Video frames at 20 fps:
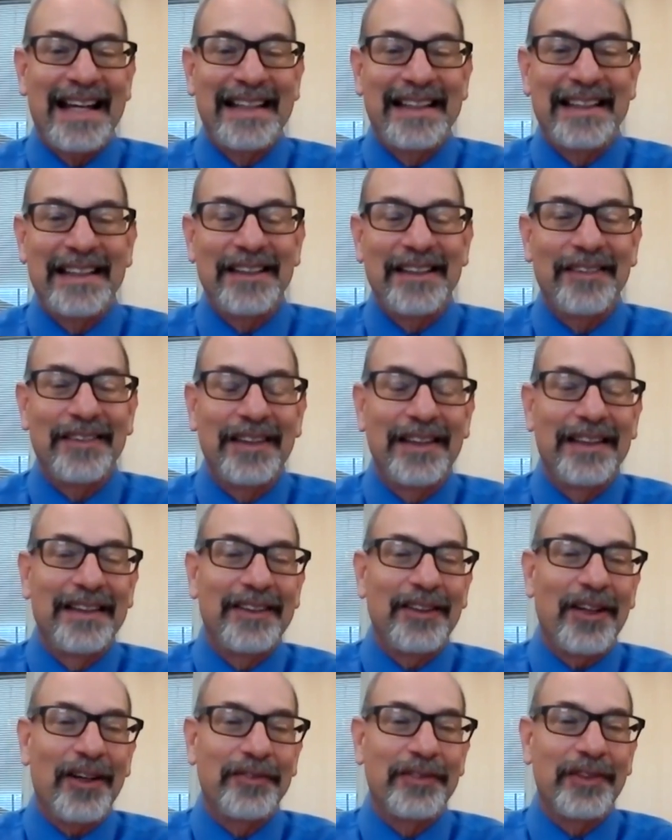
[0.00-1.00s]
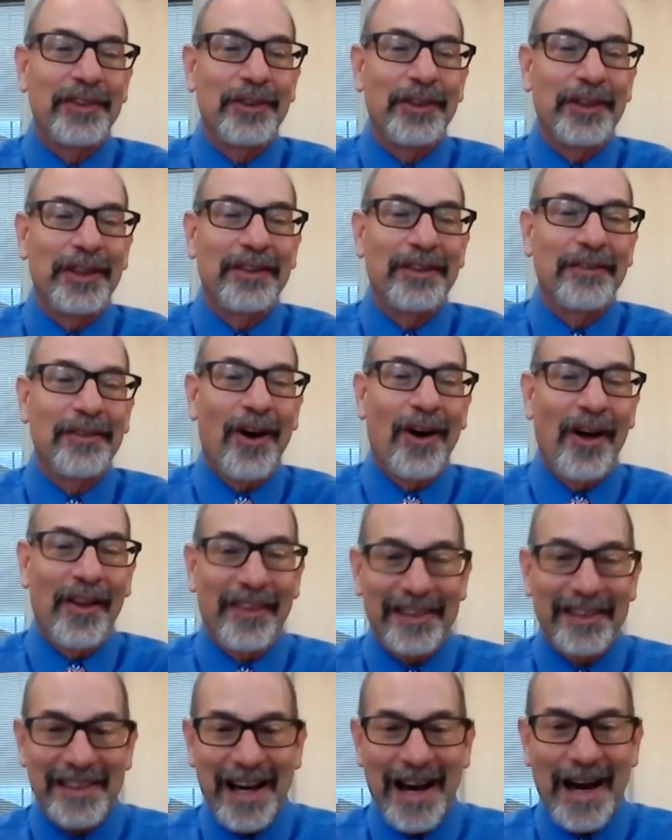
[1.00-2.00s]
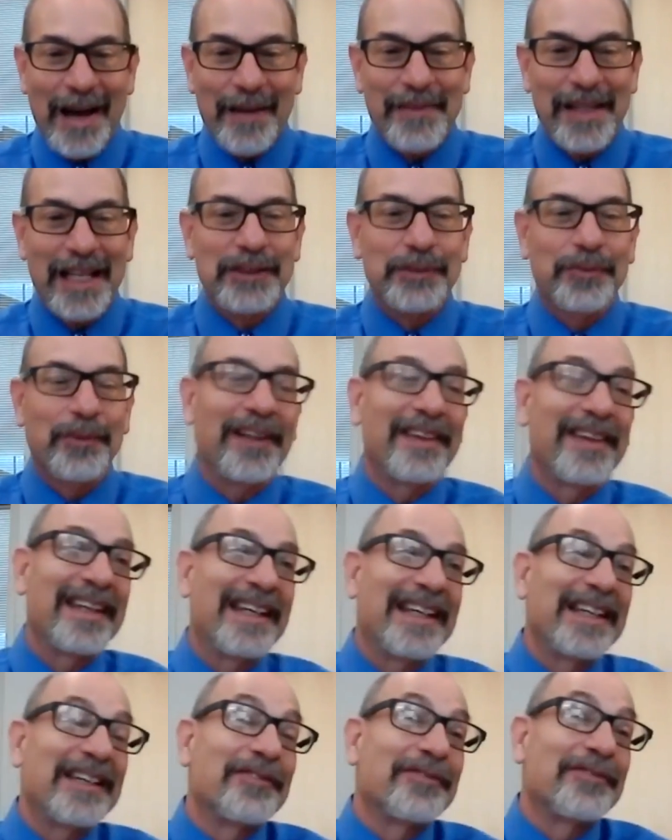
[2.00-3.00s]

And if you do it all the time, that's one thing.